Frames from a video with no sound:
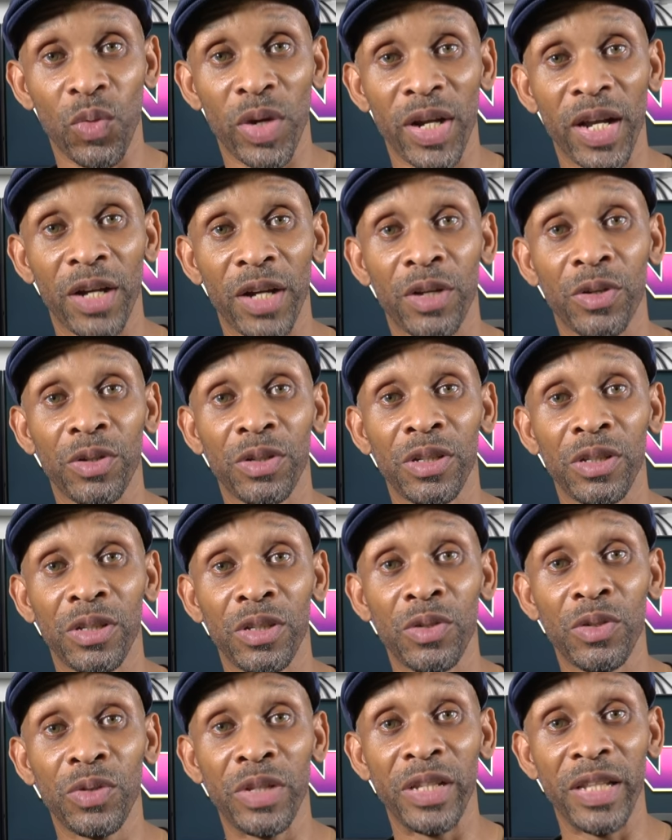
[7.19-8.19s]
what I couldn't
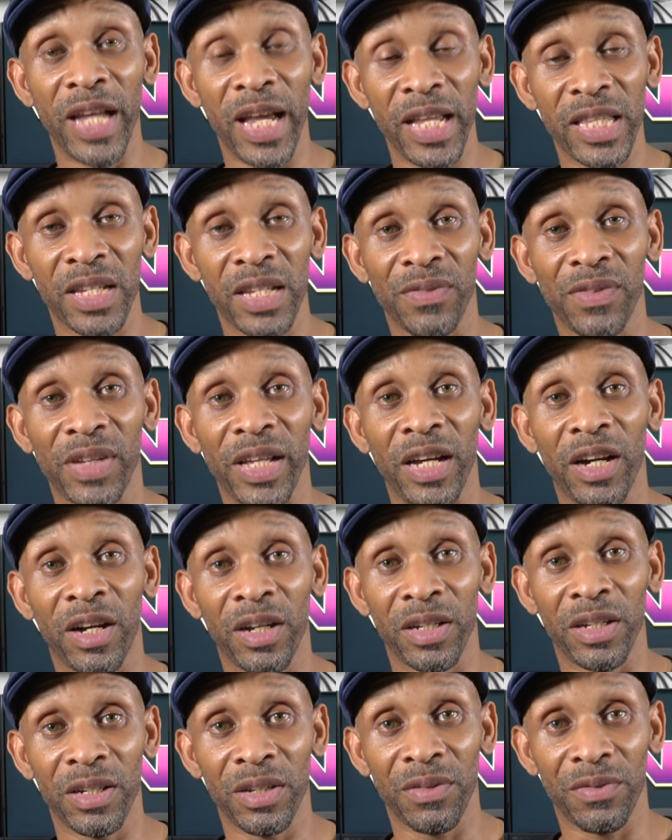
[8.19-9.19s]
do natively
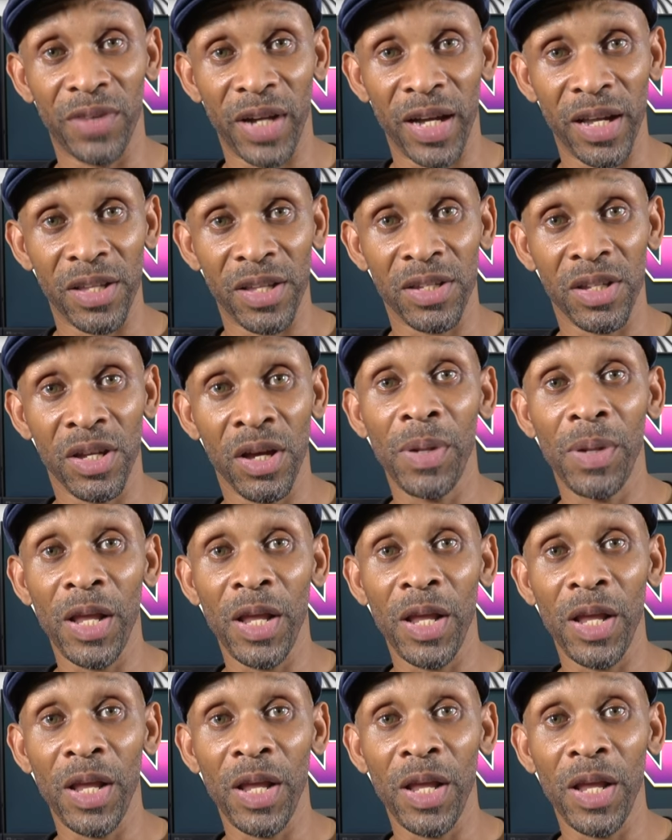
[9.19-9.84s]
on the device.